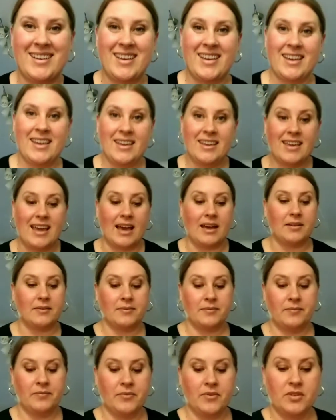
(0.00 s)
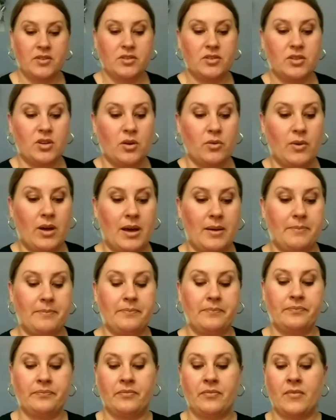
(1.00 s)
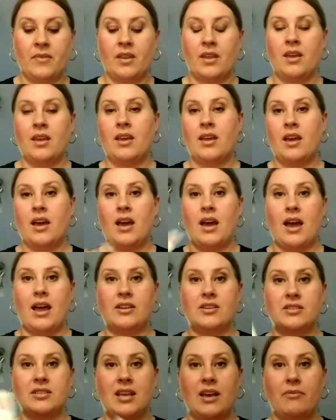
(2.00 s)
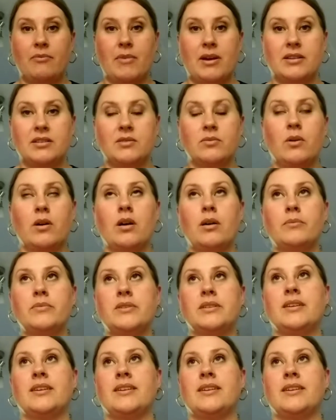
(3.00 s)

Yeah, so I just have my swabs.